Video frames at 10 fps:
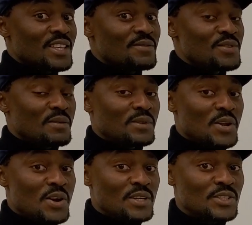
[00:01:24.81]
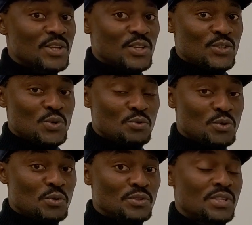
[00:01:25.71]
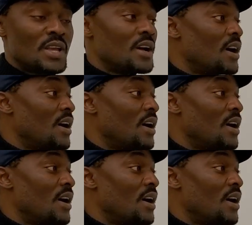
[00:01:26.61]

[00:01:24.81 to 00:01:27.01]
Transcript: if you have learned your rules